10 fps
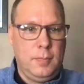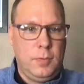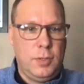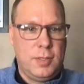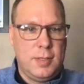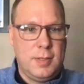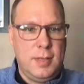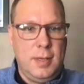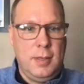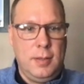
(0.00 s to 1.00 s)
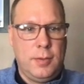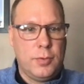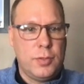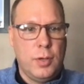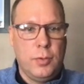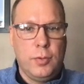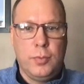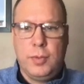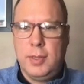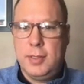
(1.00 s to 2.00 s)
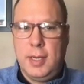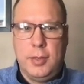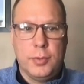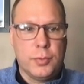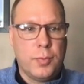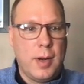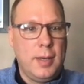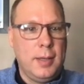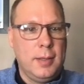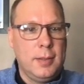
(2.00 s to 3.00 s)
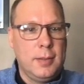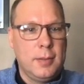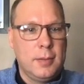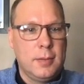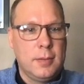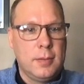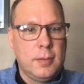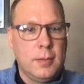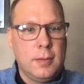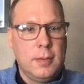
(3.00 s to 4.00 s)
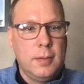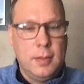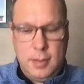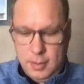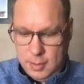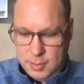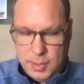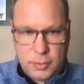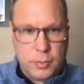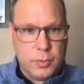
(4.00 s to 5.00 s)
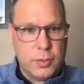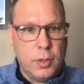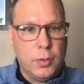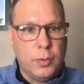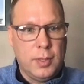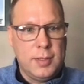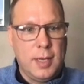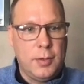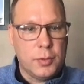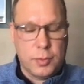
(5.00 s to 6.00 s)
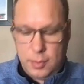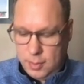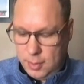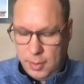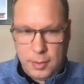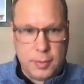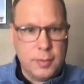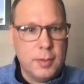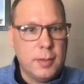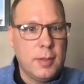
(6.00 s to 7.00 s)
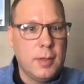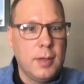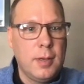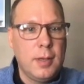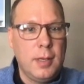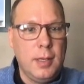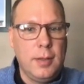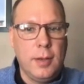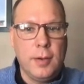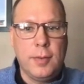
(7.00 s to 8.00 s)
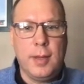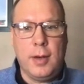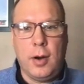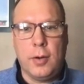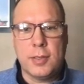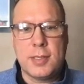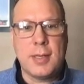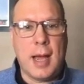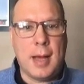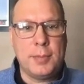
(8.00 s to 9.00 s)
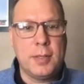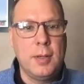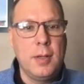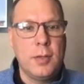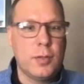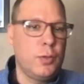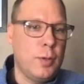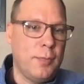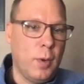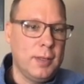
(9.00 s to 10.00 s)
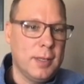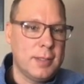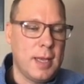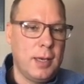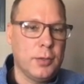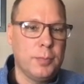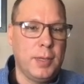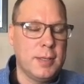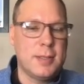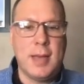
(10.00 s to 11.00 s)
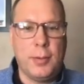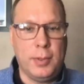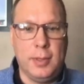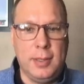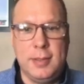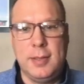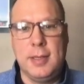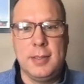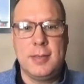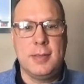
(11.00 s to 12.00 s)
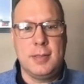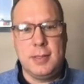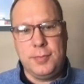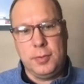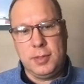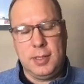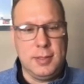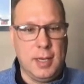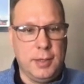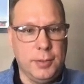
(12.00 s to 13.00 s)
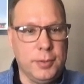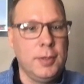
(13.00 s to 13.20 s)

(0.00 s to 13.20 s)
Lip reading: just to see there's no containers running. Let's make sure there's no containers that are in there that are stopped. So I do have one container, but it's not related to this. It's a different container,